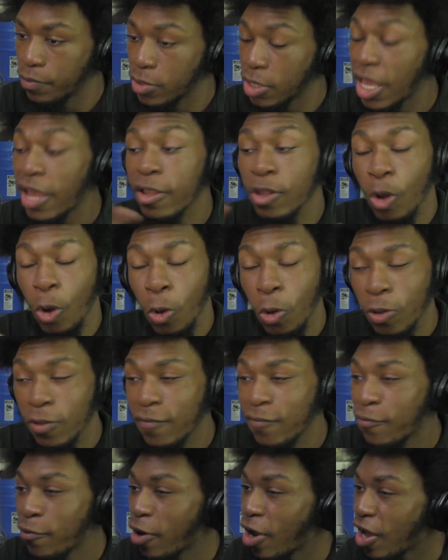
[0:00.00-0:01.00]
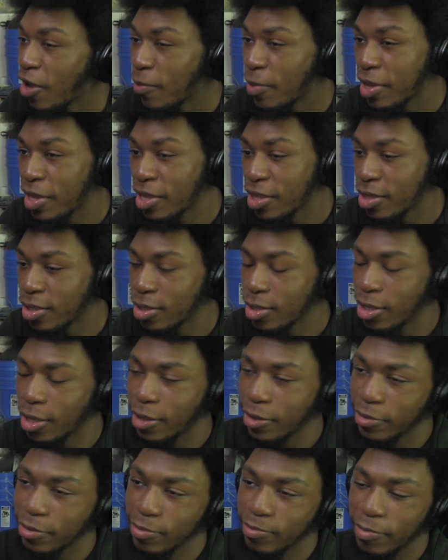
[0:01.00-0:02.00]
An old fragment.
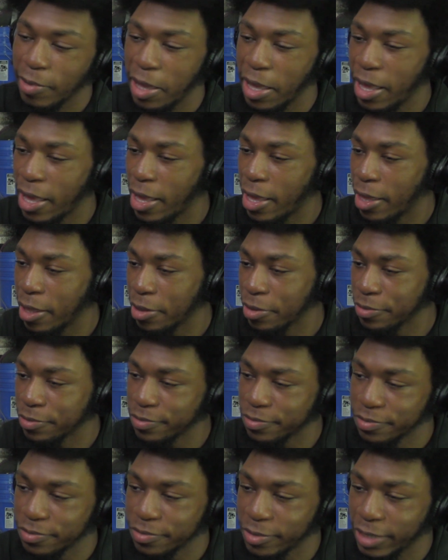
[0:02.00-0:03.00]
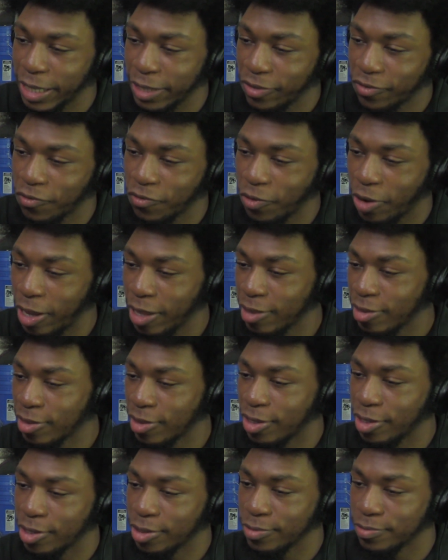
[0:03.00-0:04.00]
Man, that's
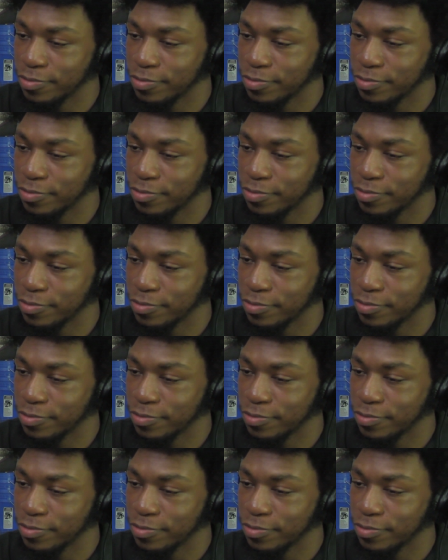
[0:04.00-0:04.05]
crazy.